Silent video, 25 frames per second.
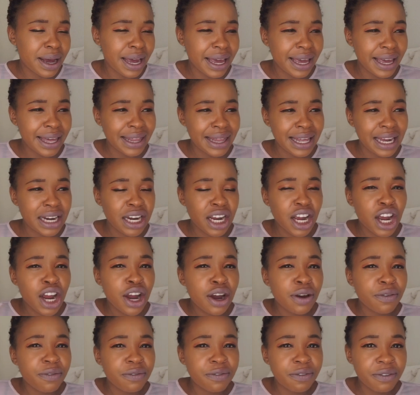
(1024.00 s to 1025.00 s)
hair that
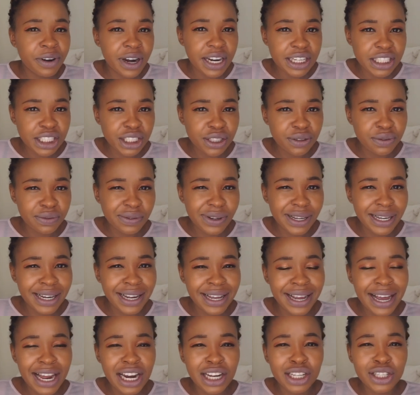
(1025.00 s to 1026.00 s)
fresh
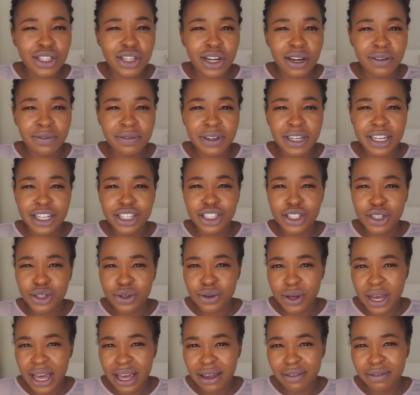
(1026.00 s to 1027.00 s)
feeling, and it's not feeling
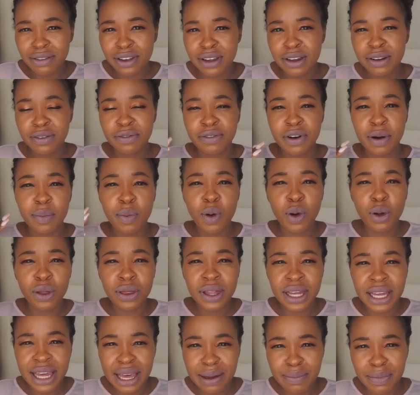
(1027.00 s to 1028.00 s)
too heavy from all
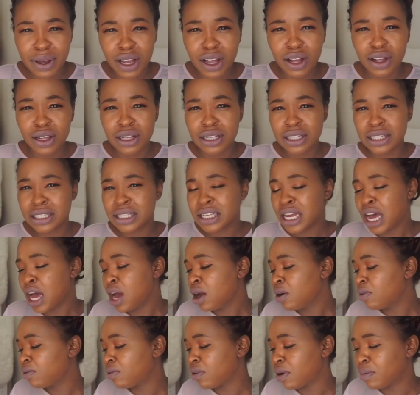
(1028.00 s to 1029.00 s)
the chemicals,
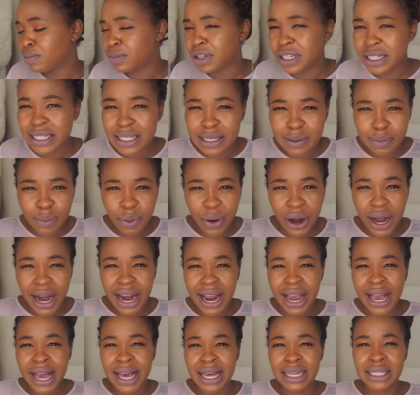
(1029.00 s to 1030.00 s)
from the
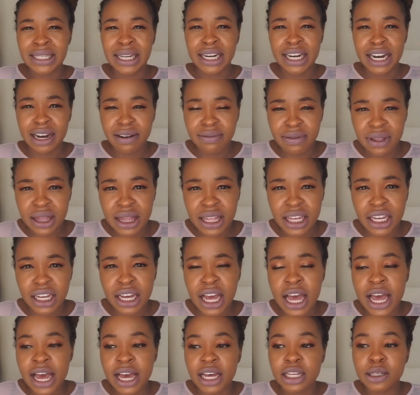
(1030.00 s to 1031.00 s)
sprays and everything.
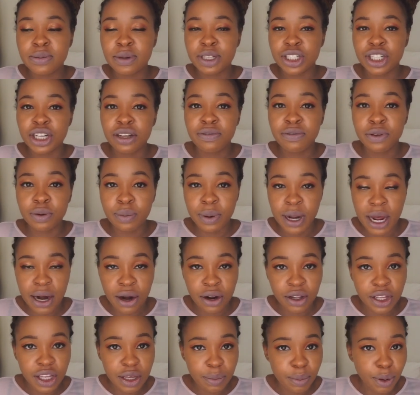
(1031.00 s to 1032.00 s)
Especially if you plan
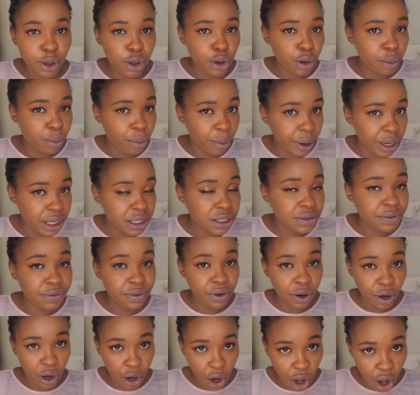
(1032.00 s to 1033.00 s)
on keeping your braids
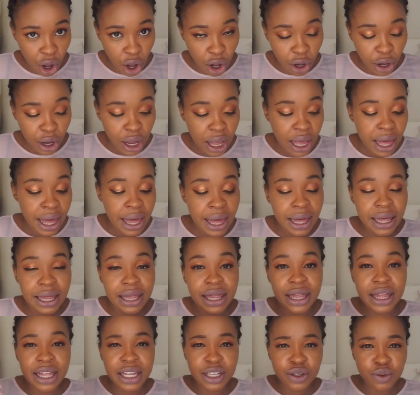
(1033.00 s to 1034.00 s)
for long,
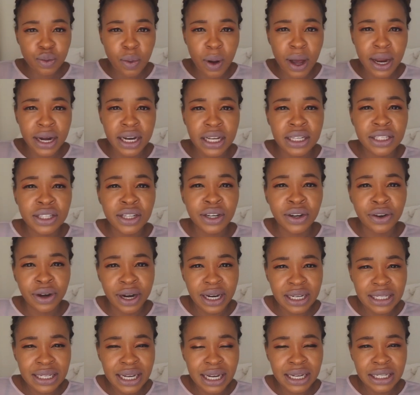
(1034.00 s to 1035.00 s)
this one is a
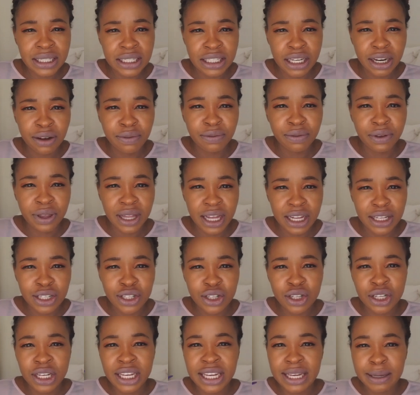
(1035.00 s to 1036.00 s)
great idea for that,
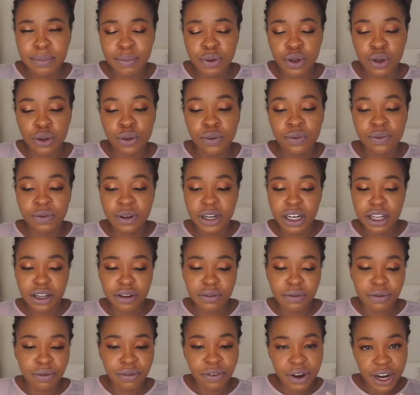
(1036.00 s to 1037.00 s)
to keep you feeling
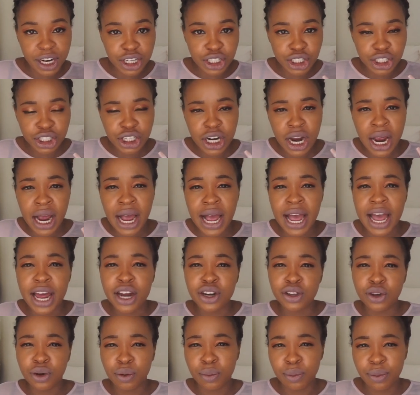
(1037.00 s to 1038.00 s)
fresh and
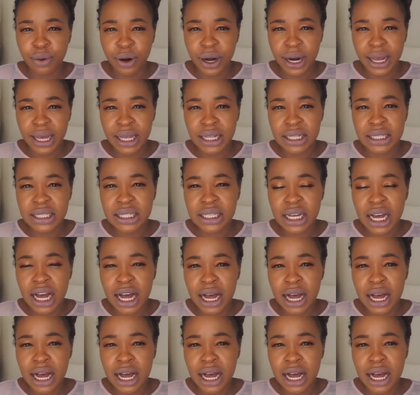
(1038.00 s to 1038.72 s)
your braids